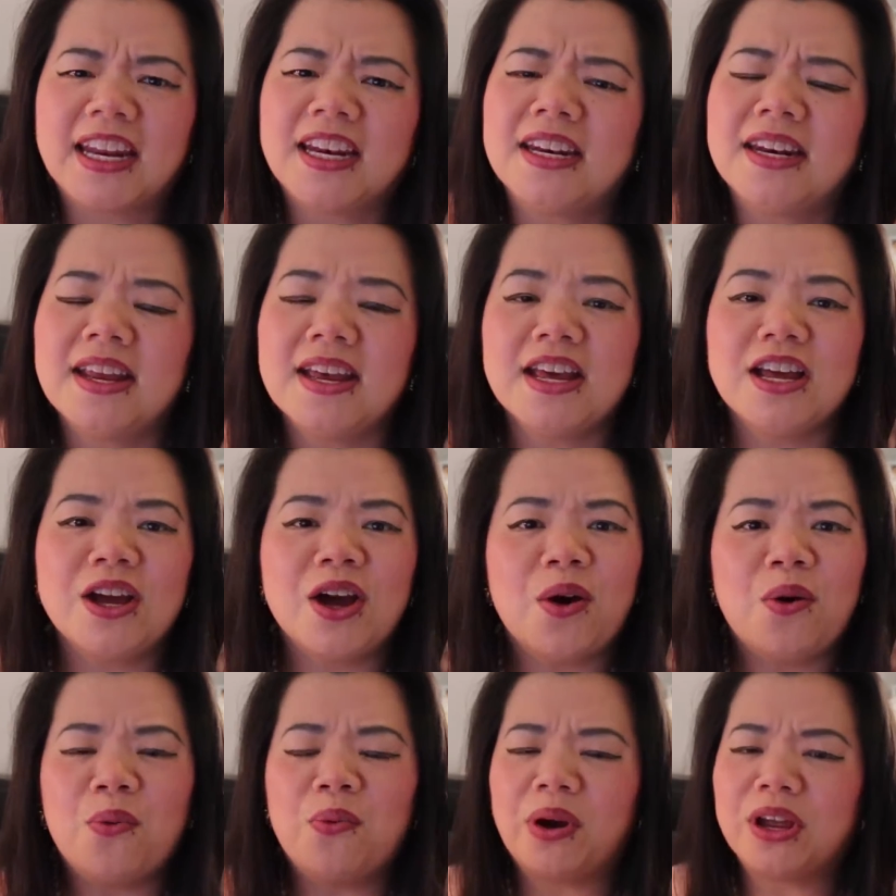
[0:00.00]
And
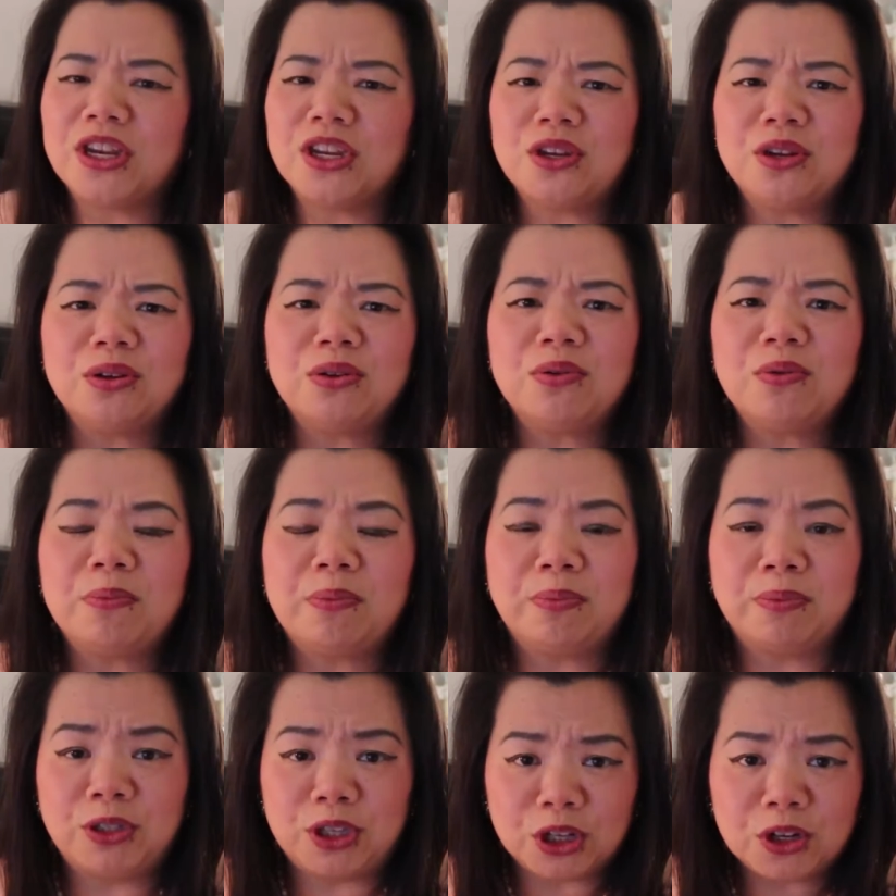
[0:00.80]
when
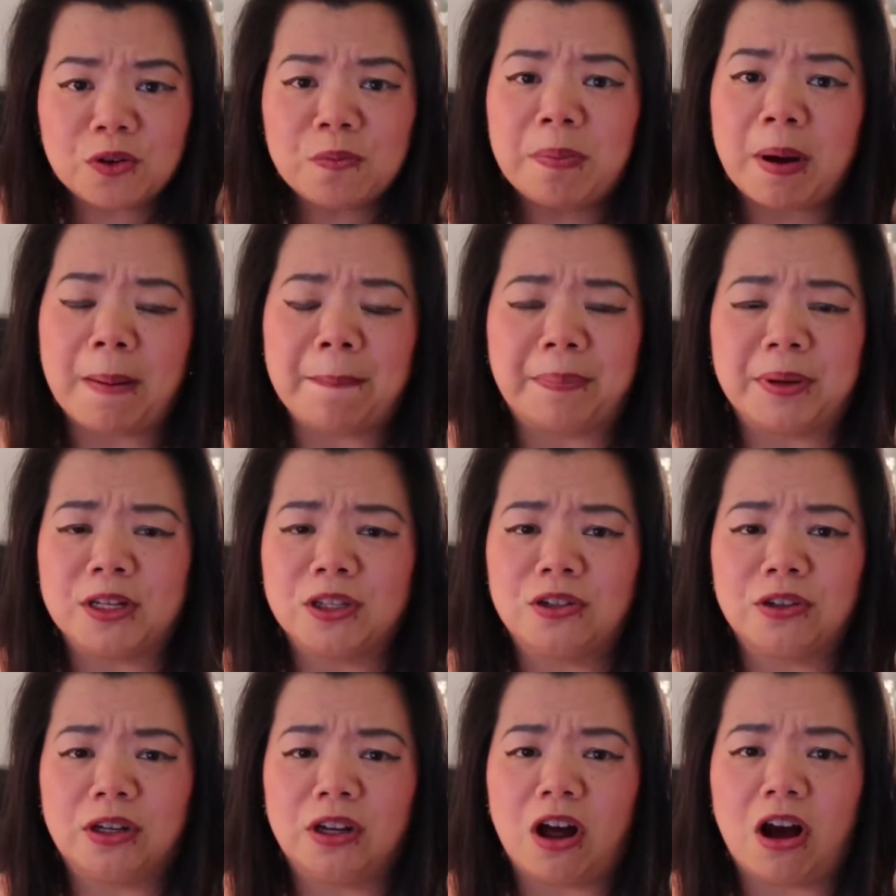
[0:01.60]
you do bump
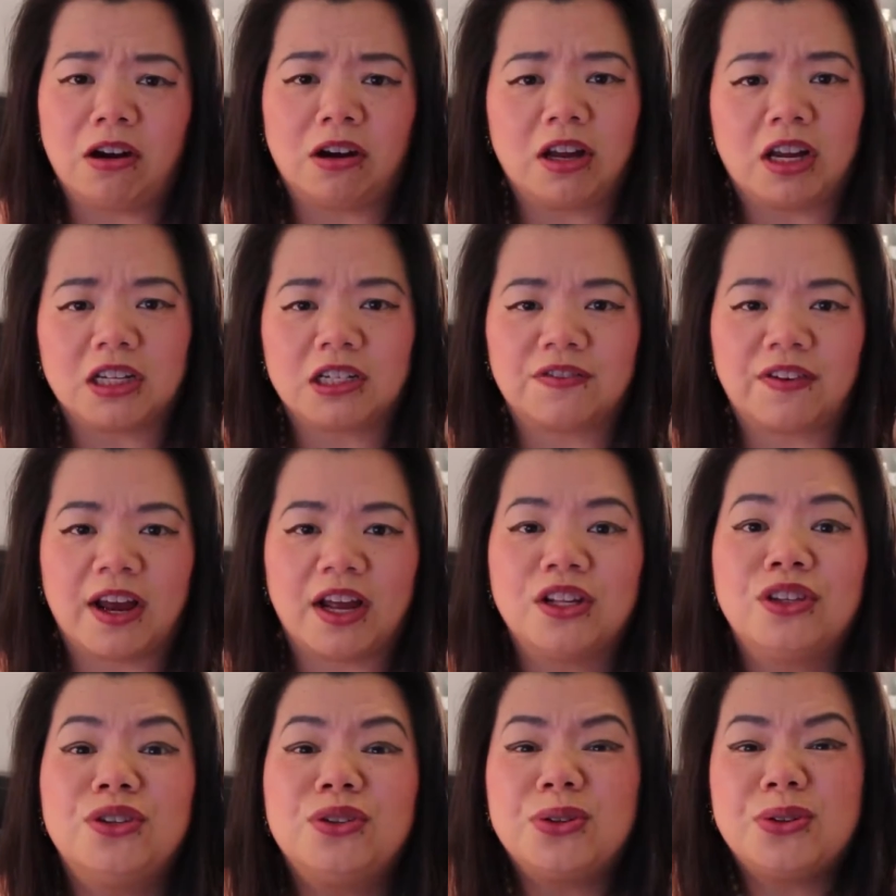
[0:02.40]
into a long lost
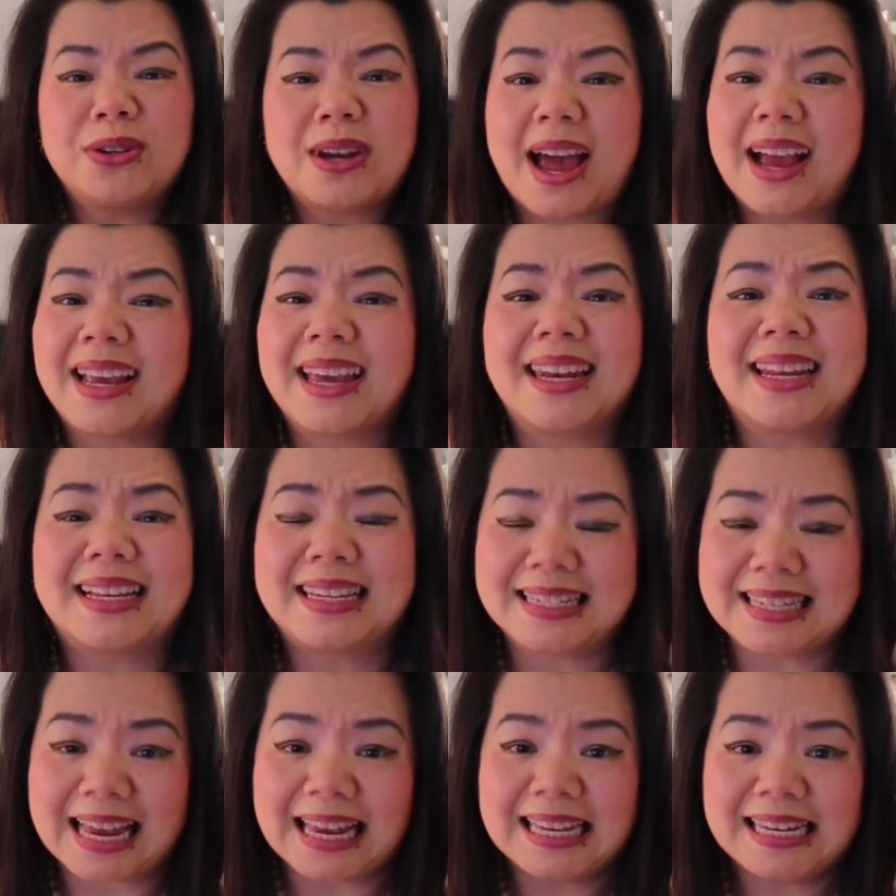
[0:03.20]
friend, do you not get
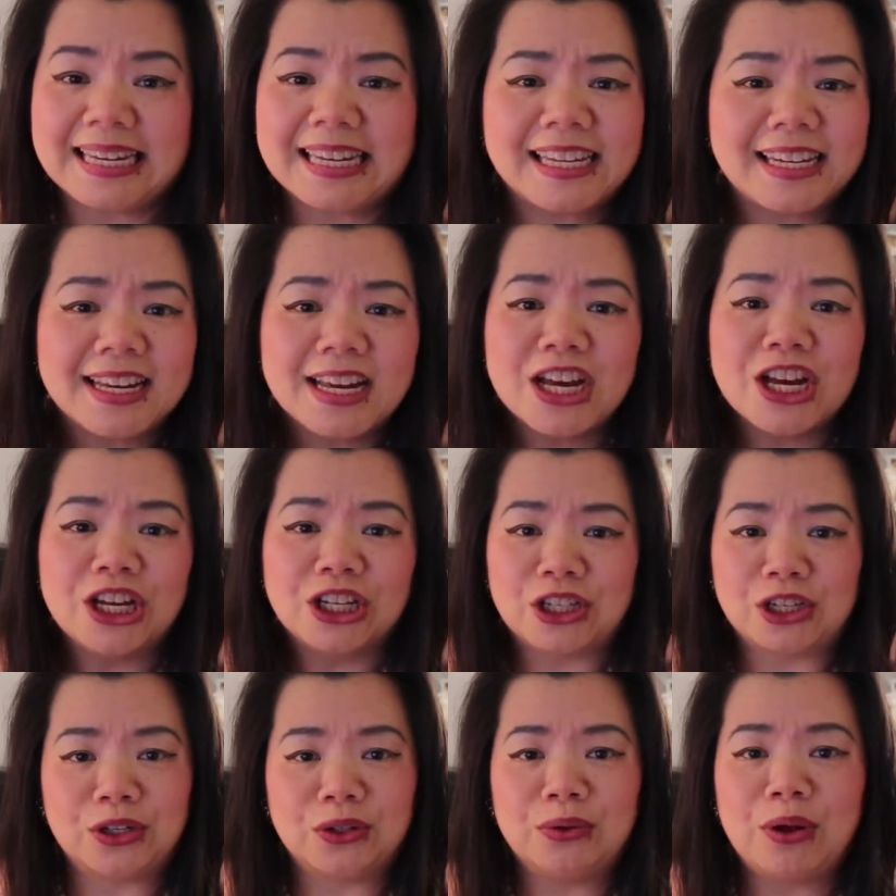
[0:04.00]
excited
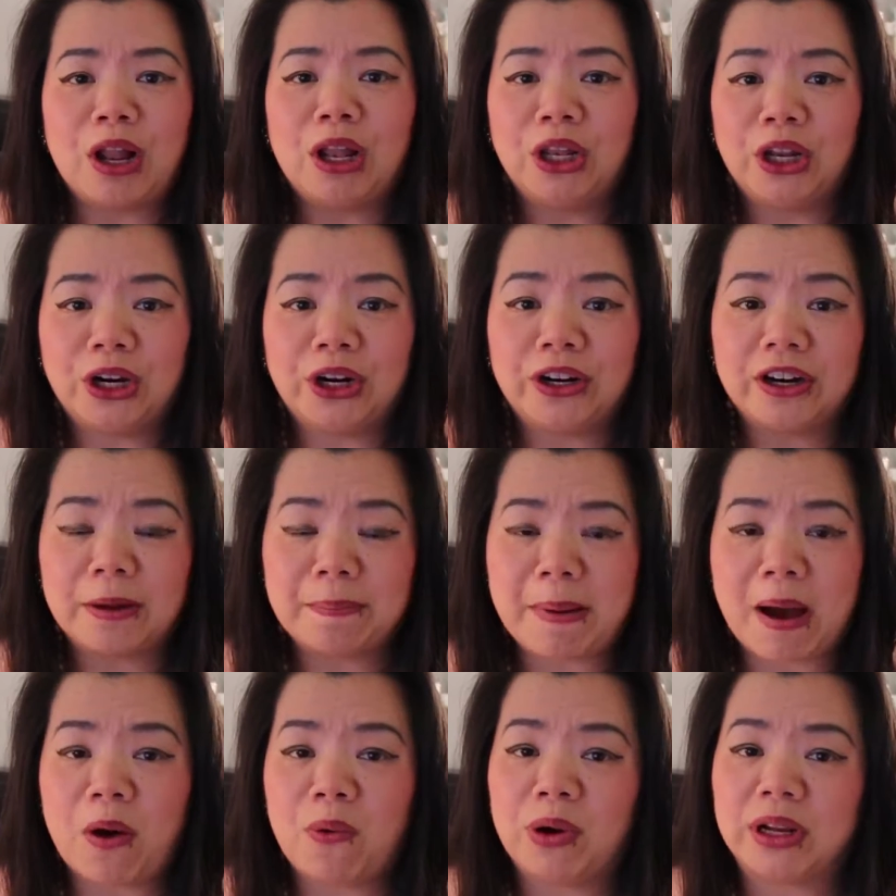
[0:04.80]
to learn
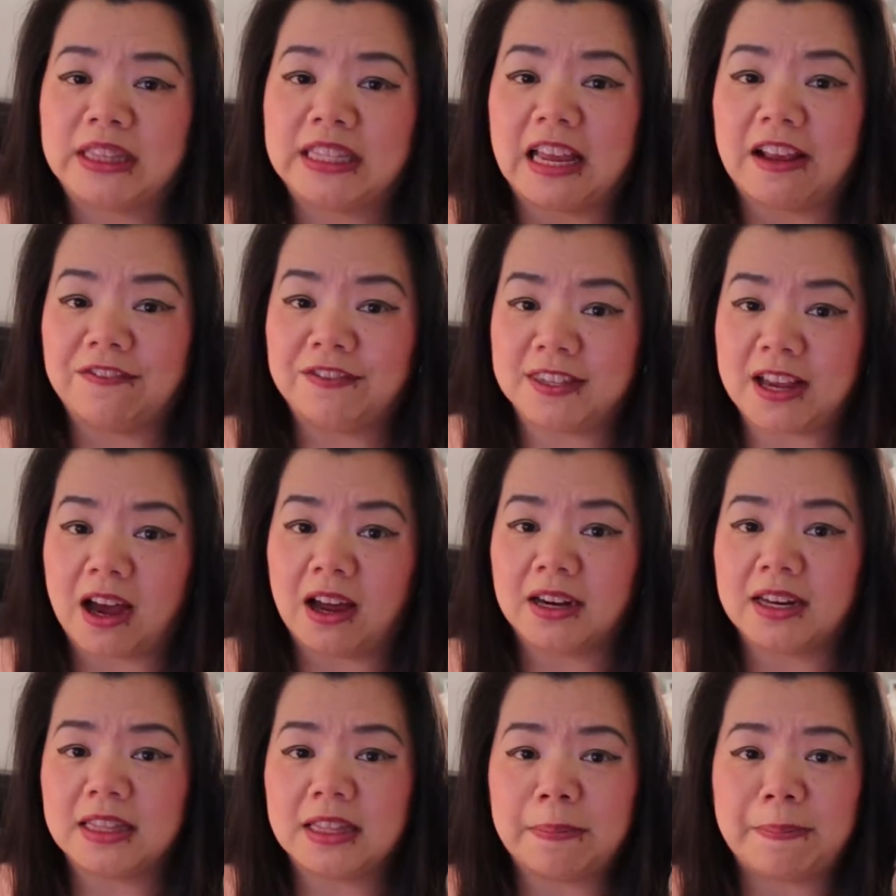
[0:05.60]
about what they've
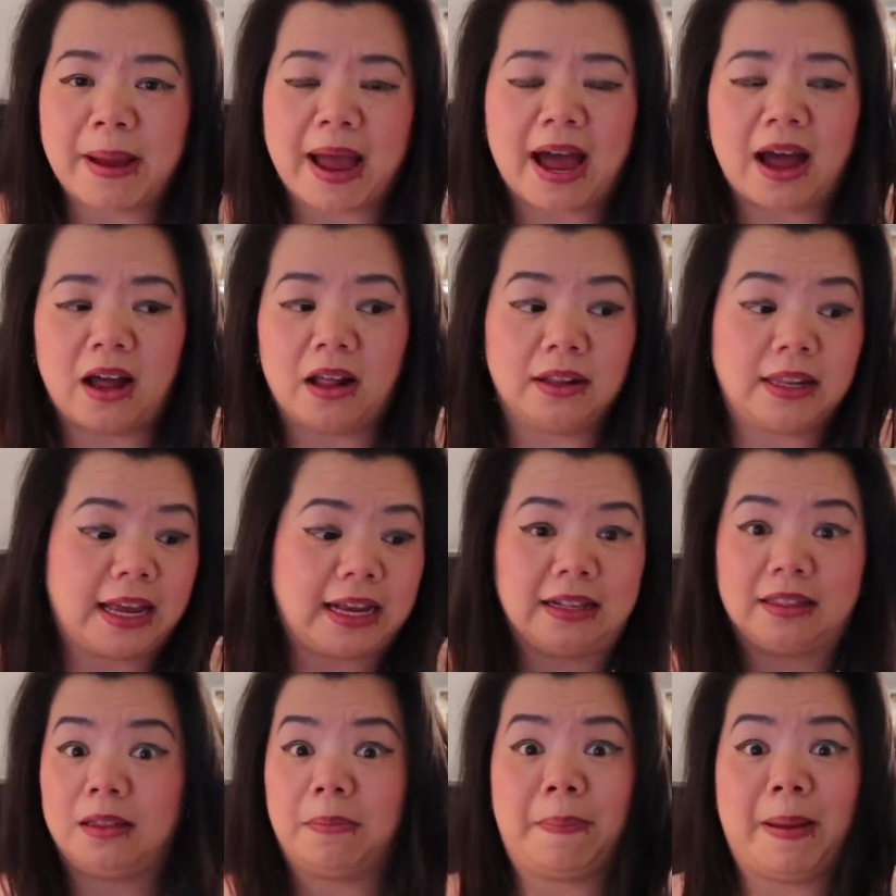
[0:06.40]
done in the past,
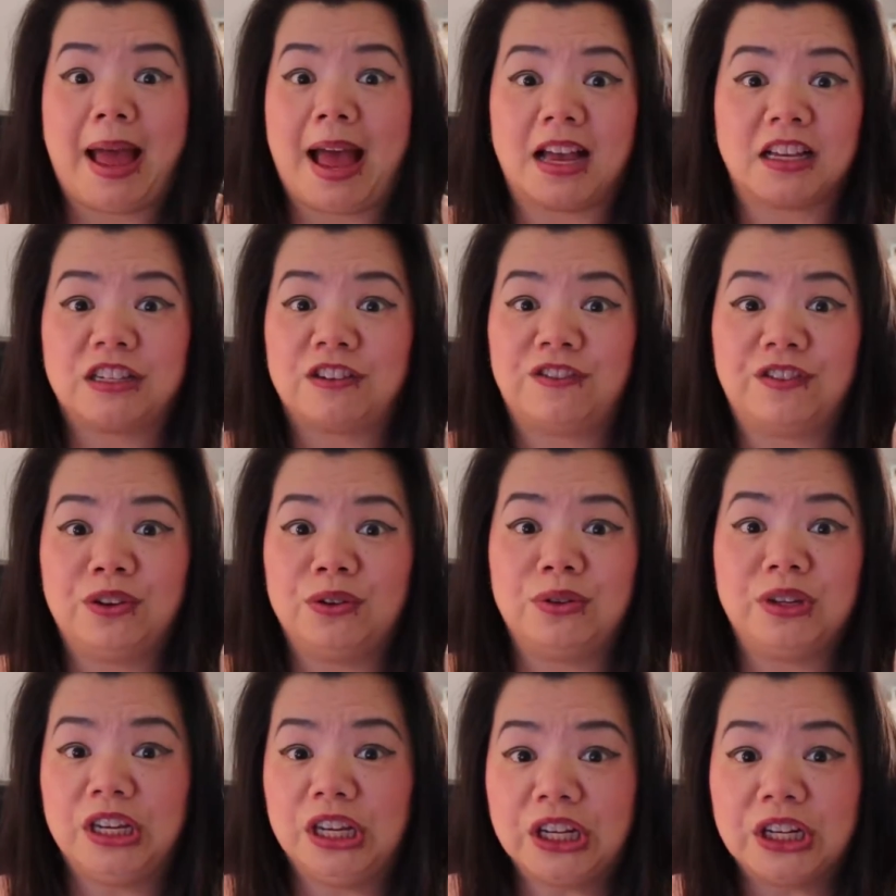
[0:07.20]
like the past
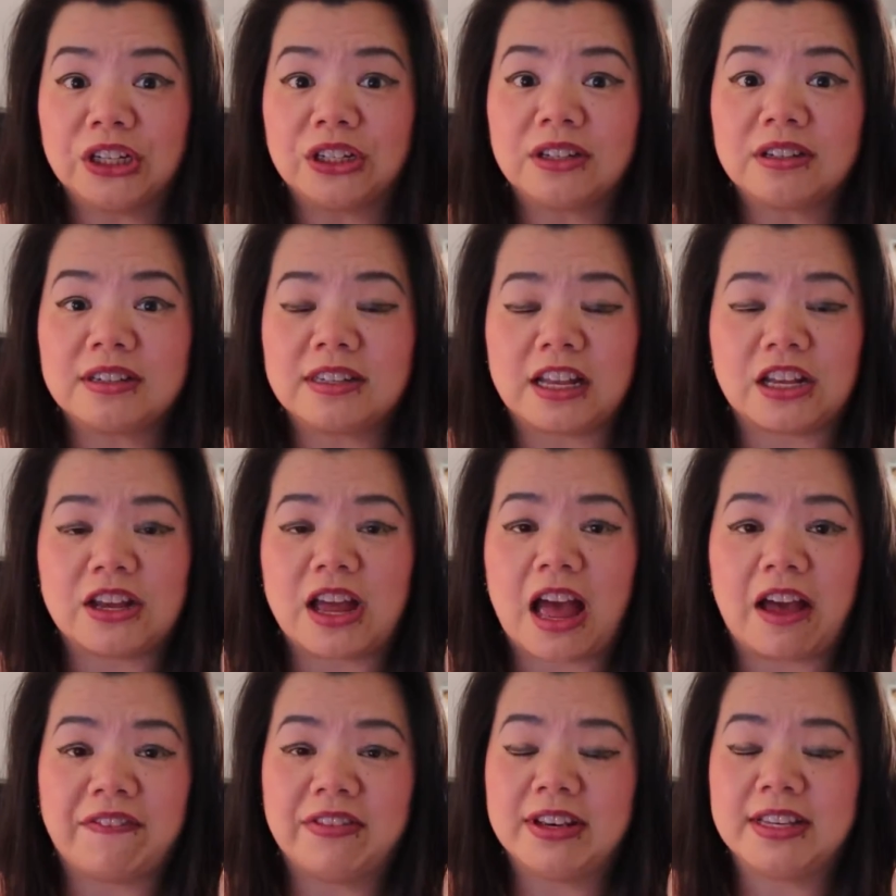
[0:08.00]
few years that
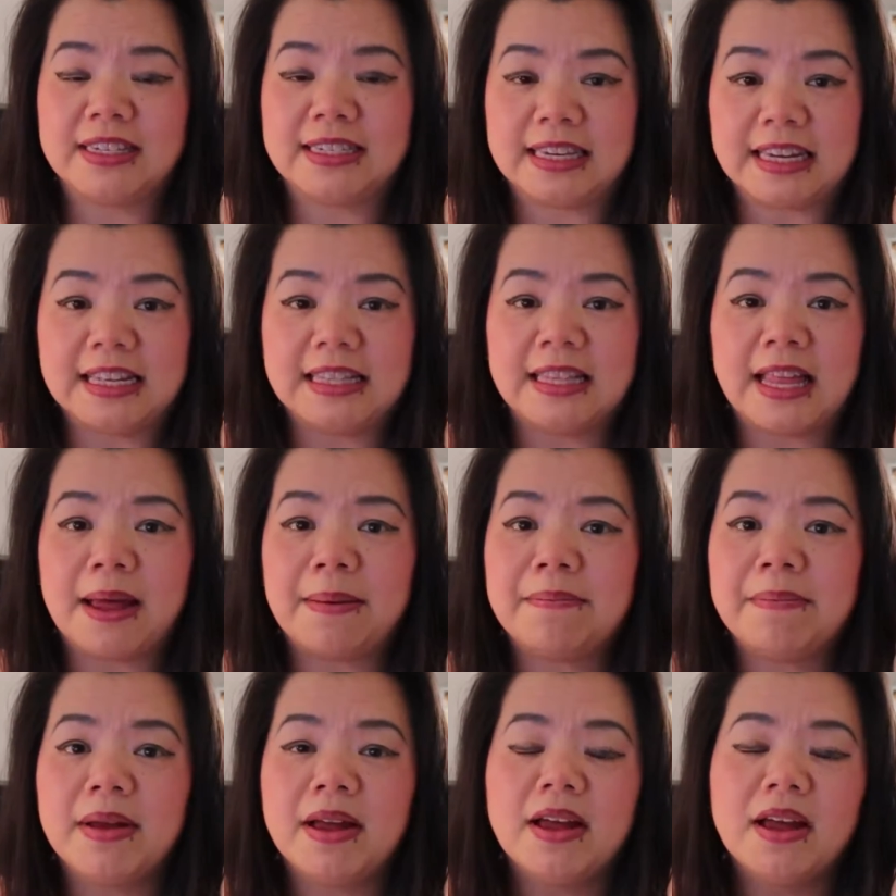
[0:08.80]
you haven't seen
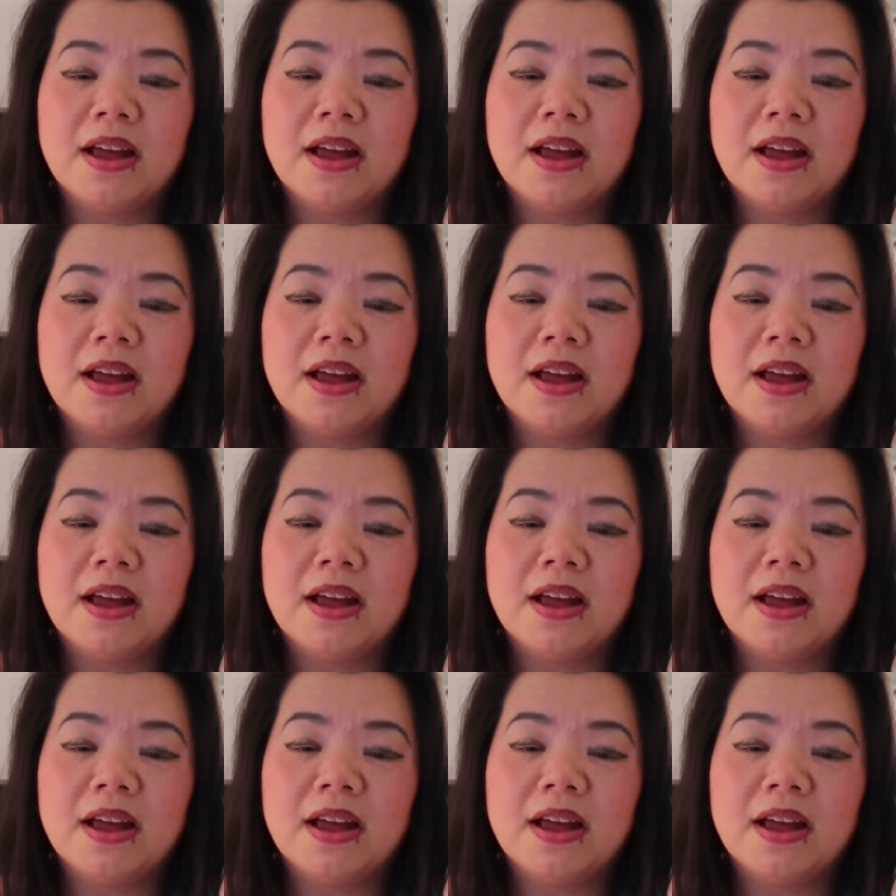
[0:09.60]
them,